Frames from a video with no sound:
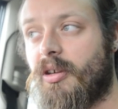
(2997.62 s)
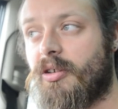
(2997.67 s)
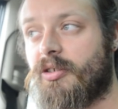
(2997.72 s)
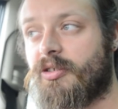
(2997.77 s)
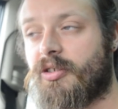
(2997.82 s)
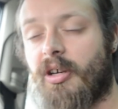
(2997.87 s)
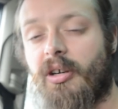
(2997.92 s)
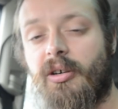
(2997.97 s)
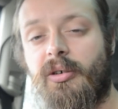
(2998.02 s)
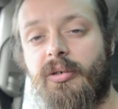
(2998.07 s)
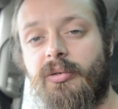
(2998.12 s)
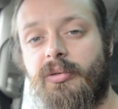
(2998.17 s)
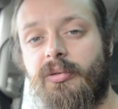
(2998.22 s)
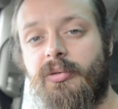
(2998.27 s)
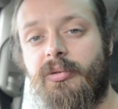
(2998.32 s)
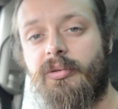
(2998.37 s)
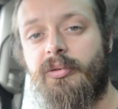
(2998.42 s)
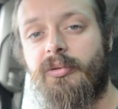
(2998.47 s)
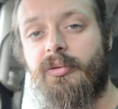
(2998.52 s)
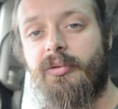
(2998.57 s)
So,
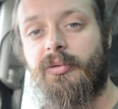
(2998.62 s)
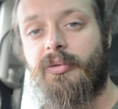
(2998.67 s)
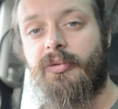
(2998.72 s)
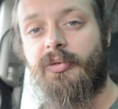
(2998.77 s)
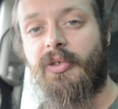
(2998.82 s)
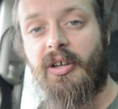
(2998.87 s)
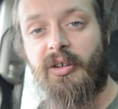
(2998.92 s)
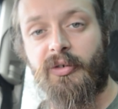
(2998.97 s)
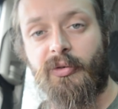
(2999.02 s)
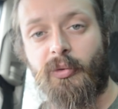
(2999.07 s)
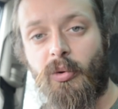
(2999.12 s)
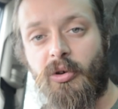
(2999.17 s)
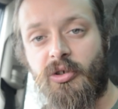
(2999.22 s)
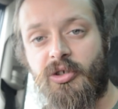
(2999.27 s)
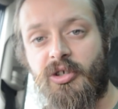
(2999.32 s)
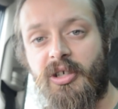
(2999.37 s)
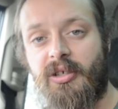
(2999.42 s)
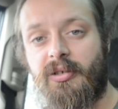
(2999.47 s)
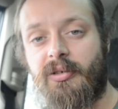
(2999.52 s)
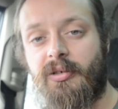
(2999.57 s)
thanks for
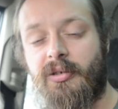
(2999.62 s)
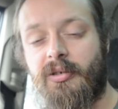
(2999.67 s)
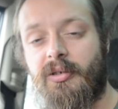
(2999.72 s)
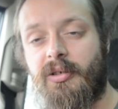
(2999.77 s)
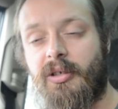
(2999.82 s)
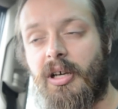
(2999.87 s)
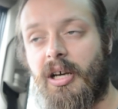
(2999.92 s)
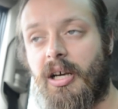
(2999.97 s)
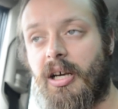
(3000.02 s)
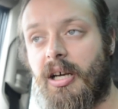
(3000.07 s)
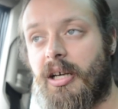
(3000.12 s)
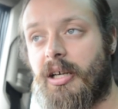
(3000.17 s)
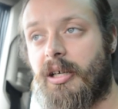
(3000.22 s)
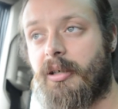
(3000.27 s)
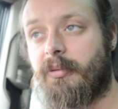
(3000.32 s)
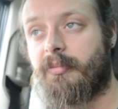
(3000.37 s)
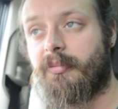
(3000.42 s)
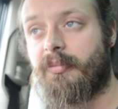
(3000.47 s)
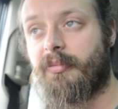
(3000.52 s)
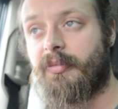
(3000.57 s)
watching.
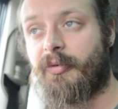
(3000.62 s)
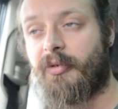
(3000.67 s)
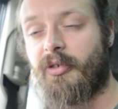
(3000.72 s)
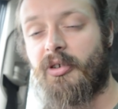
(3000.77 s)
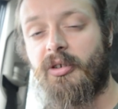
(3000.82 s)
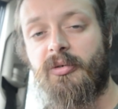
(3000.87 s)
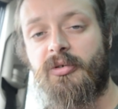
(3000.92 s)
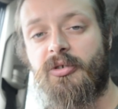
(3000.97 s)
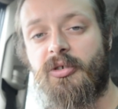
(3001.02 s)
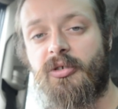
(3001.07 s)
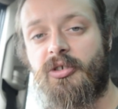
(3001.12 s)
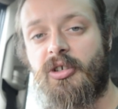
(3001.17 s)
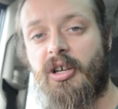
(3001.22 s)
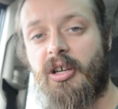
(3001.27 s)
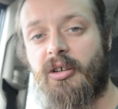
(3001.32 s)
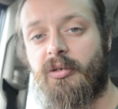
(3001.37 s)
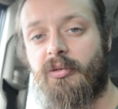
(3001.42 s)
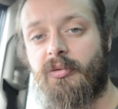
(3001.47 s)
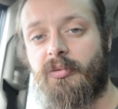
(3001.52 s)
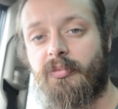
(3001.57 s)
If you're new to the
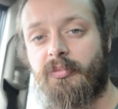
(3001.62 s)
channel,